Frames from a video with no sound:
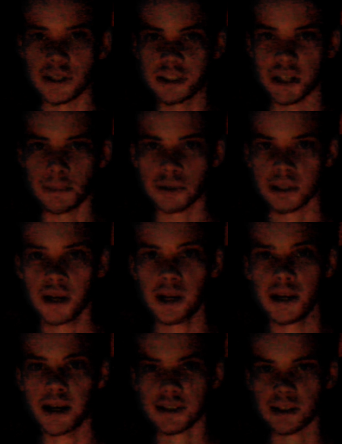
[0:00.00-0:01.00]
except
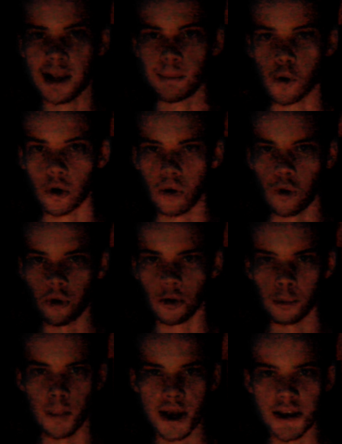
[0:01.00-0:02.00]
it's a lot more
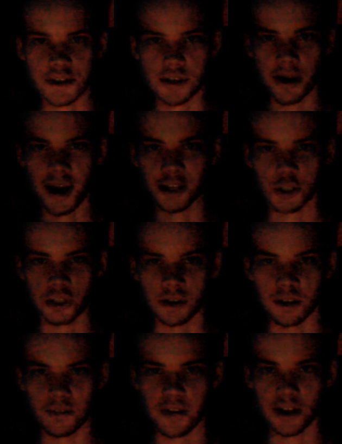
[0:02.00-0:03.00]
horror-based than action
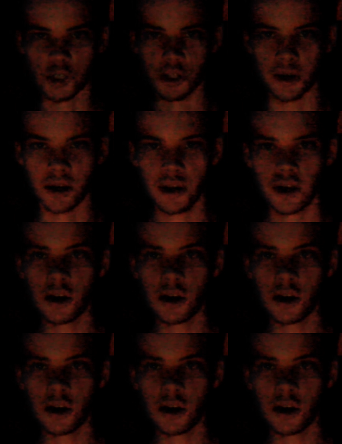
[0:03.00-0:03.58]
and adventure.